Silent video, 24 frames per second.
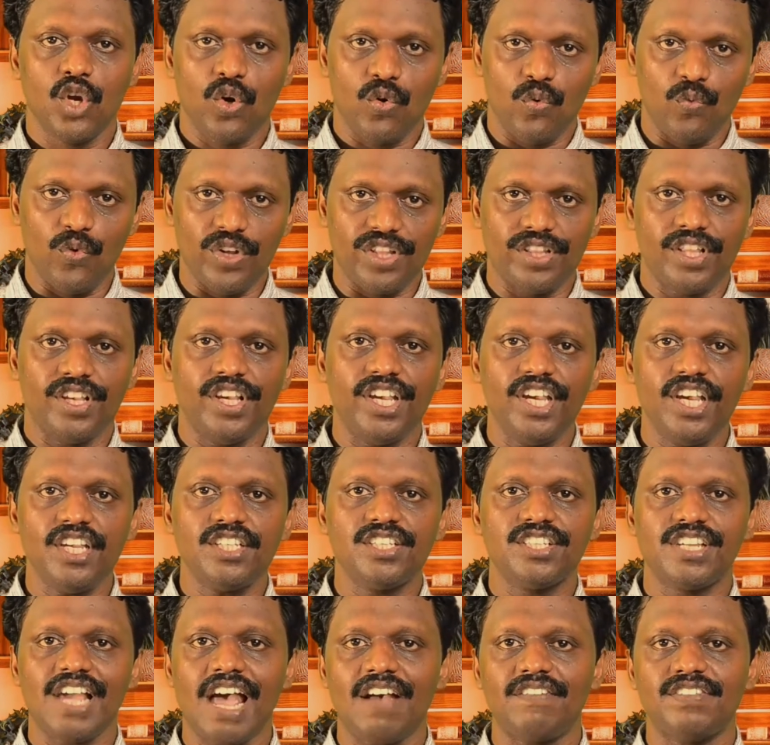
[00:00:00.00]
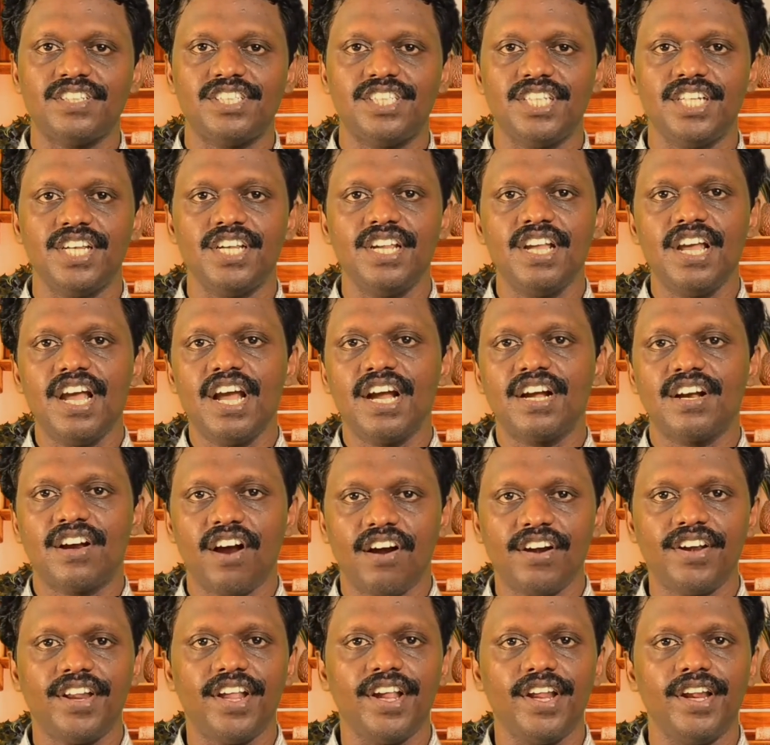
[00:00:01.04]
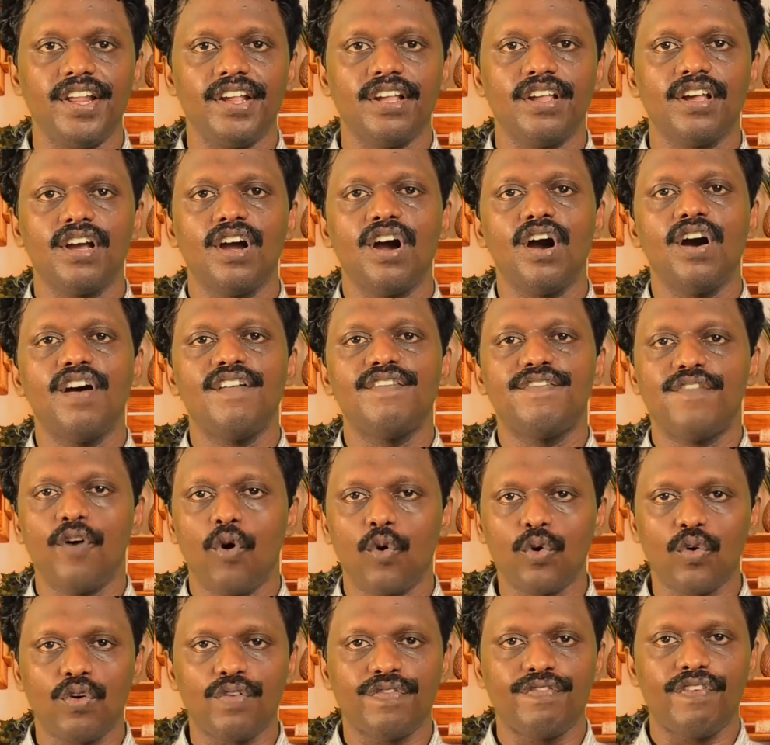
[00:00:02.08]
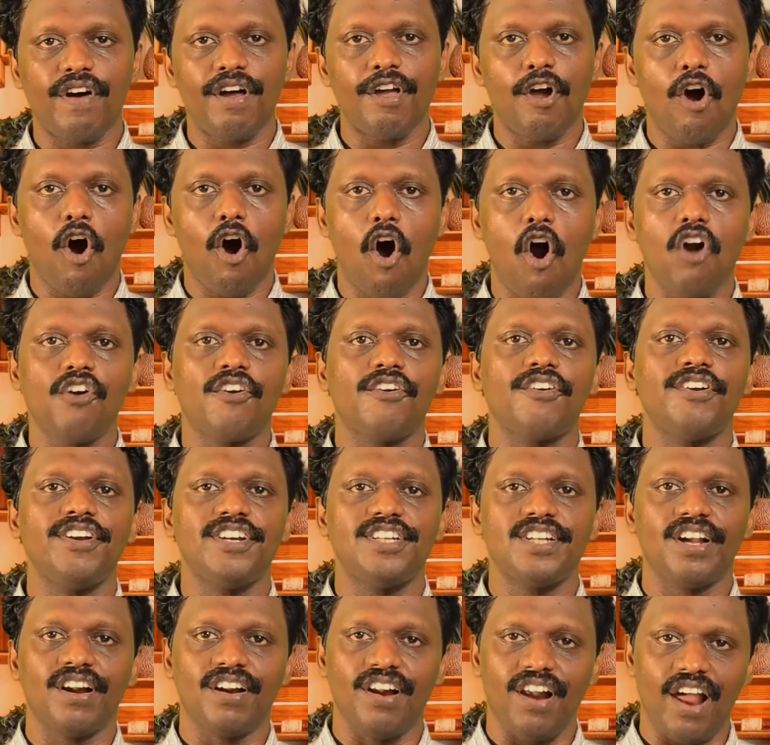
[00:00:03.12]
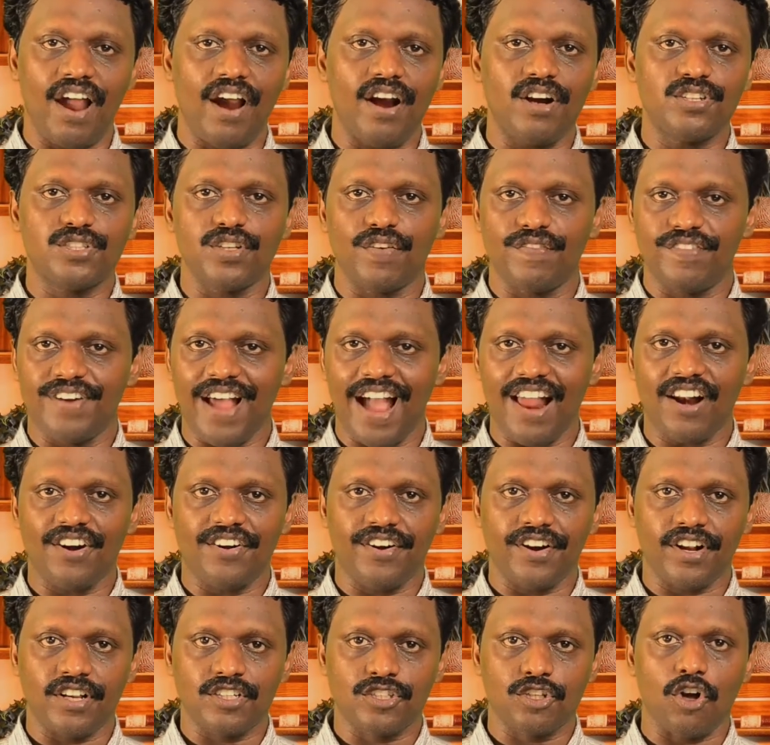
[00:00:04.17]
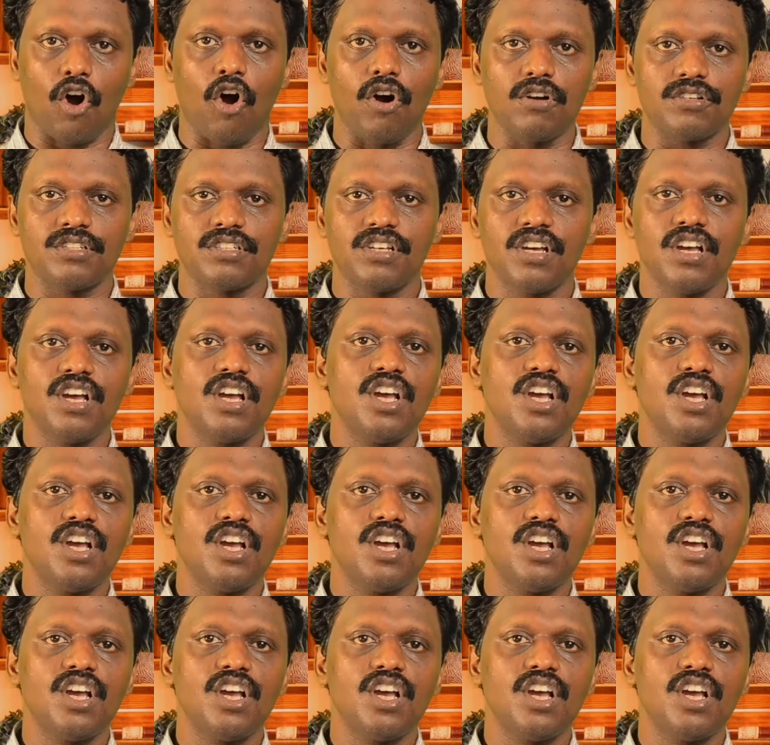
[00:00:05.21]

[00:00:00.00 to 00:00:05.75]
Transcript: with each cavity containing 4 or 5 alternating layers of dielectric salts